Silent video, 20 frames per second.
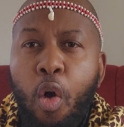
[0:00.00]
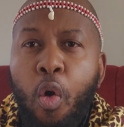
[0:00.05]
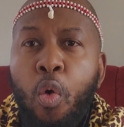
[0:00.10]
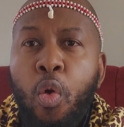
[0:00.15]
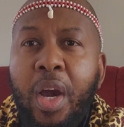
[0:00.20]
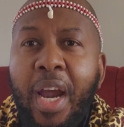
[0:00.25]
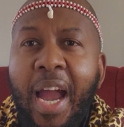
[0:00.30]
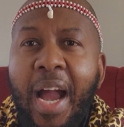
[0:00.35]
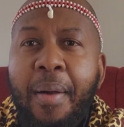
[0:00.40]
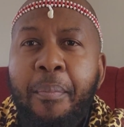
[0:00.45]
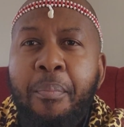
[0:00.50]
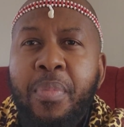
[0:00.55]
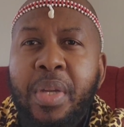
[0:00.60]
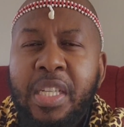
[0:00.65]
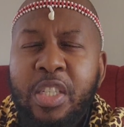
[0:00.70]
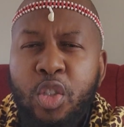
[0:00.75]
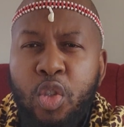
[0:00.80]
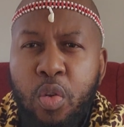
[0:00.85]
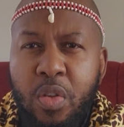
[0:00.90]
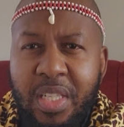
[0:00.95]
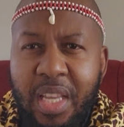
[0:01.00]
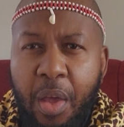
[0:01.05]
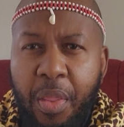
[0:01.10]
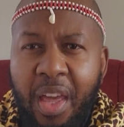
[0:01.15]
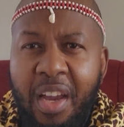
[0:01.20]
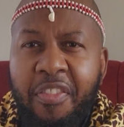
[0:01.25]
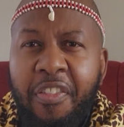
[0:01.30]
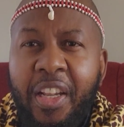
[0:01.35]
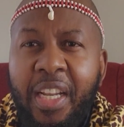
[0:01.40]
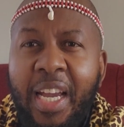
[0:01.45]
who come into South
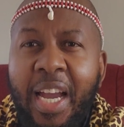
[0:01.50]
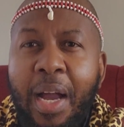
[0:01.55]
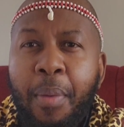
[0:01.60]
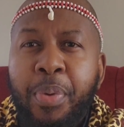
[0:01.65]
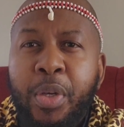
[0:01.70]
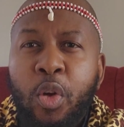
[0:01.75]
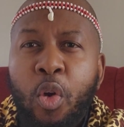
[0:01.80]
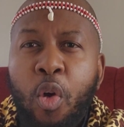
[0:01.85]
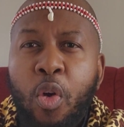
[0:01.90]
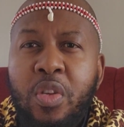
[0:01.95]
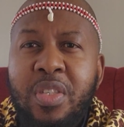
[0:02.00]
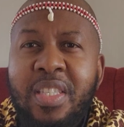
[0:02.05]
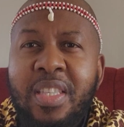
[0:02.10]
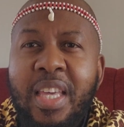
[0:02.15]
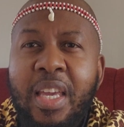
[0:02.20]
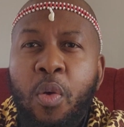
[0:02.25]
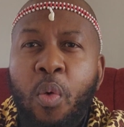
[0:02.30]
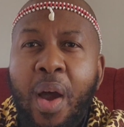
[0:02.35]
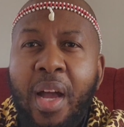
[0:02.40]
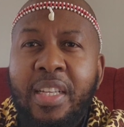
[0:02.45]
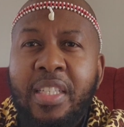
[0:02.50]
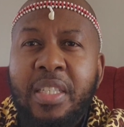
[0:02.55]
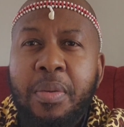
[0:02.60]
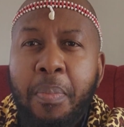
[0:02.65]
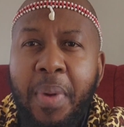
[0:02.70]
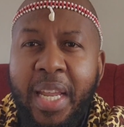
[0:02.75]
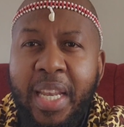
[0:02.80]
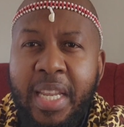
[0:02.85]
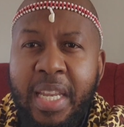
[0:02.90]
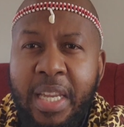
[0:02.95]
Africa because they want
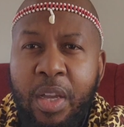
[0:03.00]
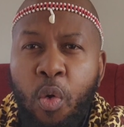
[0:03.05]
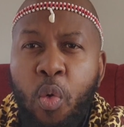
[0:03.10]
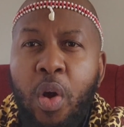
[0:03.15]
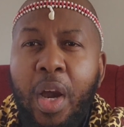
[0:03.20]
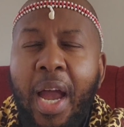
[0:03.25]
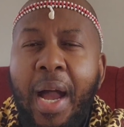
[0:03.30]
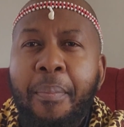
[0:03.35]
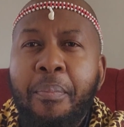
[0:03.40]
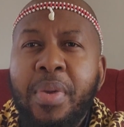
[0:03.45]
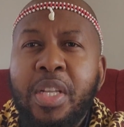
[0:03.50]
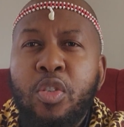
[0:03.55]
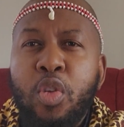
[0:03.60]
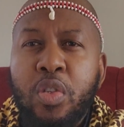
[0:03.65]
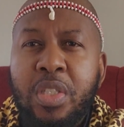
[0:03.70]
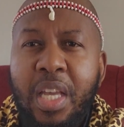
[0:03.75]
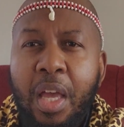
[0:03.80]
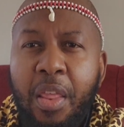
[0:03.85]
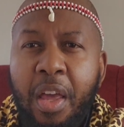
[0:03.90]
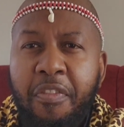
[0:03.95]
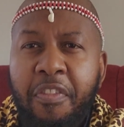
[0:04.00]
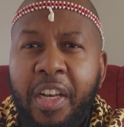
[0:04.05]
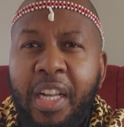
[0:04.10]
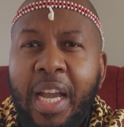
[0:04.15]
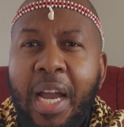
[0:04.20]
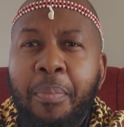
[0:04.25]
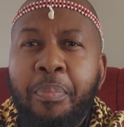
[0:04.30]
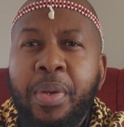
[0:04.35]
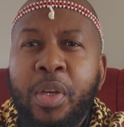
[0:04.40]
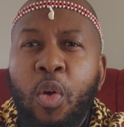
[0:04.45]
money, who come into South
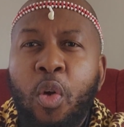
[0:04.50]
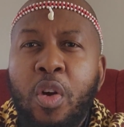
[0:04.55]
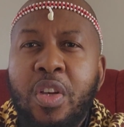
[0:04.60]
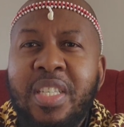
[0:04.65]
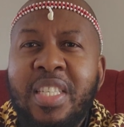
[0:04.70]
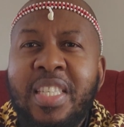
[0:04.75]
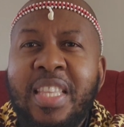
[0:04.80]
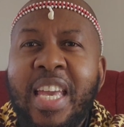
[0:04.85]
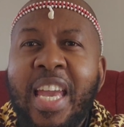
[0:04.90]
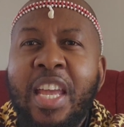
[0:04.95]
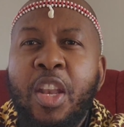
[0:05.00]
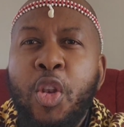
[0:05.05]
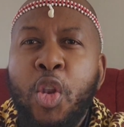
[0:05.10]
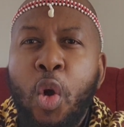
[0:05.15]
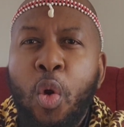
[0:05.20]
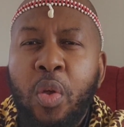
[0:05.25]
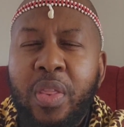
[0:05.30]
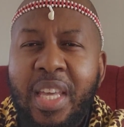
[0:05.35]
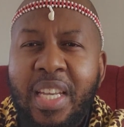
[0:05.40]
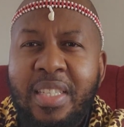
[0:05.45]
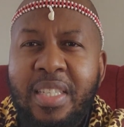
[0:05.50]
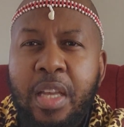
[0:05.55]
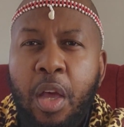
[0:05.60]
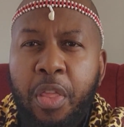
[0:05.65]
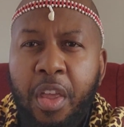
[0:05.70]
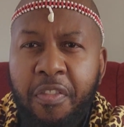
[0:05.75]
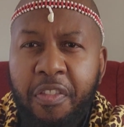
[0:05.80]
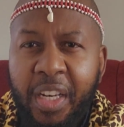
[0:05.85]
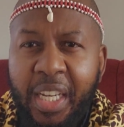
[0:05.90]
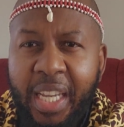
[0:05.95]
Africa because they know that
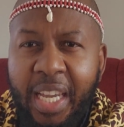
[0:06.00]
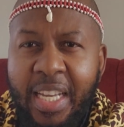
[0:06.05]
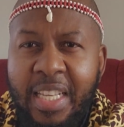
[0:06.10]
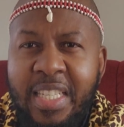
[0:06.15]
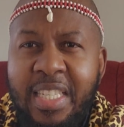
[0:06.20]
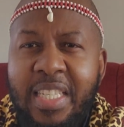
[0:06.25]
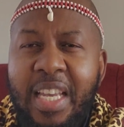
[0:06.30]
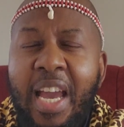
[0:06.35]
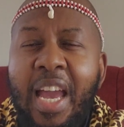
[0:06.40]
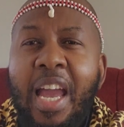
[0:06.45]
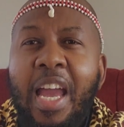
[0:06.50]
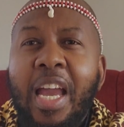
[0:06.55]
South Africans